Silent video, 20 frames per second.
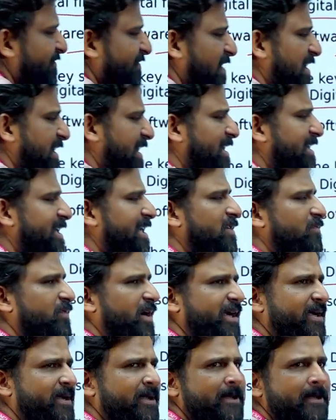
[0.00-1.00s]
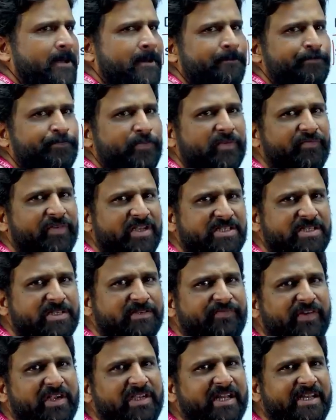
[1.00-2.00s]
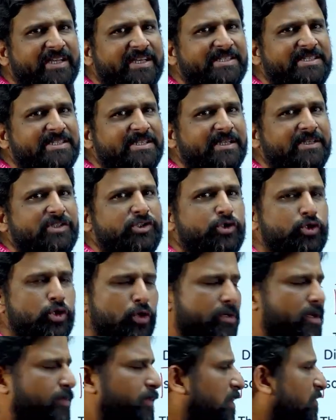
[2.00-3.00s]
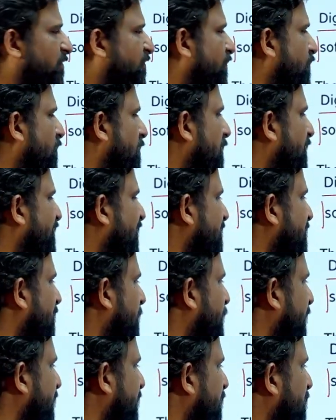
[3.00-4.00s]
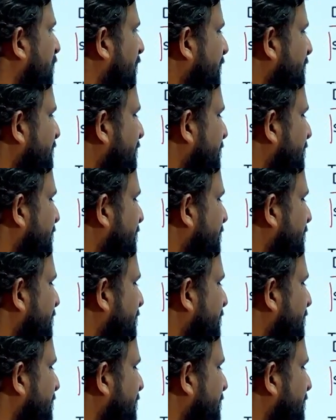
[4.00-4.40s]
filter required, which filter is suitable for that particular